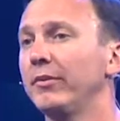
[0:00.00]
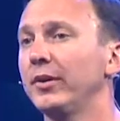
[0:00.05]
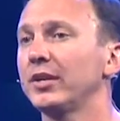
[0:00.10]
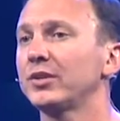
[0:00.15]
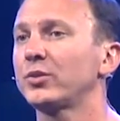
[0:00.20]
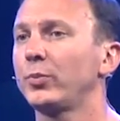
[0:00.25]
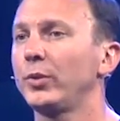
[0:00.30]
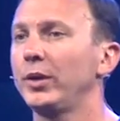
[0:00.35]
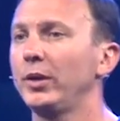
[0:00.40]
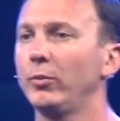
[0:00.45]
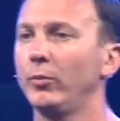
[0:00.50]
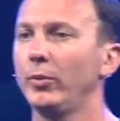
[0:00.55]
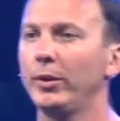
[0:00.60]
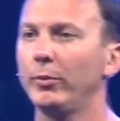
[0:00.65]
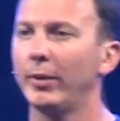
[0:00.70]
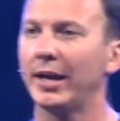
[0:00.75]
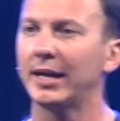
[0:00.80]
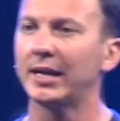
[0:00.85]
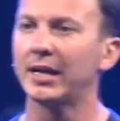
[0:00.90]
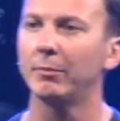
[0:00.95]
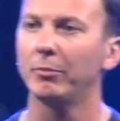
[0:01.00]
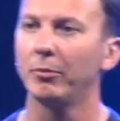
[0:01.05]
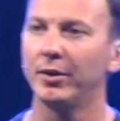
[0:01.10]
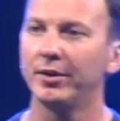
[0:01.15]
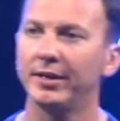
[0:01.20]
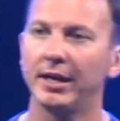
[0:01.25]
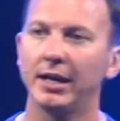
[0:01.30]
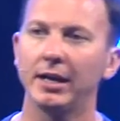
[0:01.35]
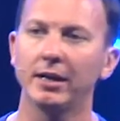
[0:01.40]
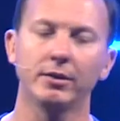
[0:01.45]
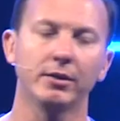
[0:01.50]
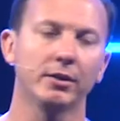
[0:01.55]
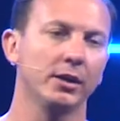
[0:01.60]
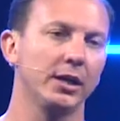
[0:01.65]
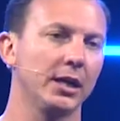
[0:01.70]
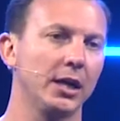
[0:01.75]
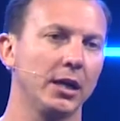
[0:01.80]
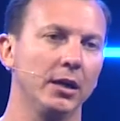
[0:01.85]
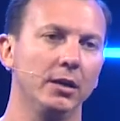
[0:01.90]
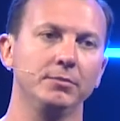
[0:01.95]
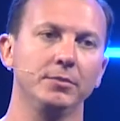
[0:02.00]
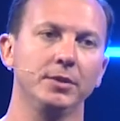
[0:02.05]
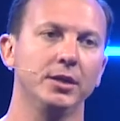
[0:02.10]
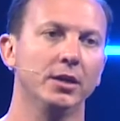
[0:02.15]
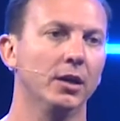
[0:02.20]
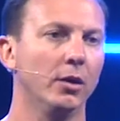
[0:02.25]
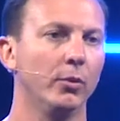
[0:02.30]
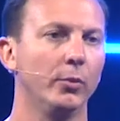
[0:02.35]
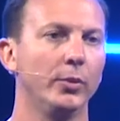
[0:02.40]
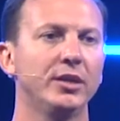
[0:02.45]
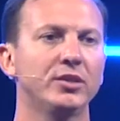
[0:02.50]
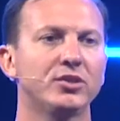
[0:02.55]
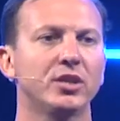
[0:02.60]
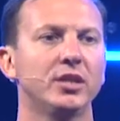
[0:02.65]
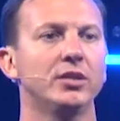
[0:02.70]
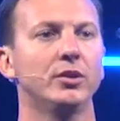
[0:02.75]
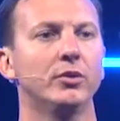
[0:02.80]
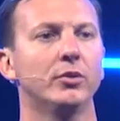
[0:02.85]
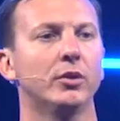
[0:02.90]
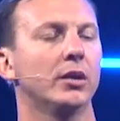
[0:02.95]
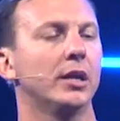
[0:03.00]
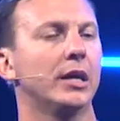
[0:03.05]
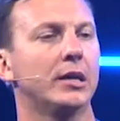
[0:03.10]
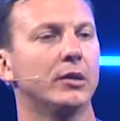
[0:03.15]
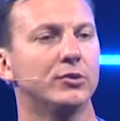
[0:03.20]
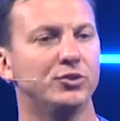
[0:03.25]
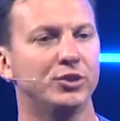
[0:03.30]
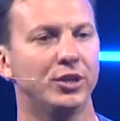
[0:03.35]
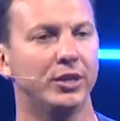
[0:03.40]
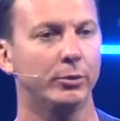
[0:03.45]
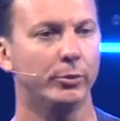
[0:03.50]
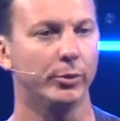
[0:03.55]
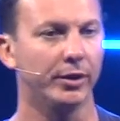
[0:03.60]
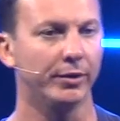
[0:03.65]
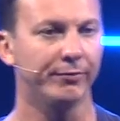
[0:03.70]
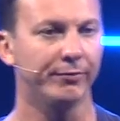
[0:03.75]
us, we, we wake up one day and you're like, uh, you know, we usually do it like on January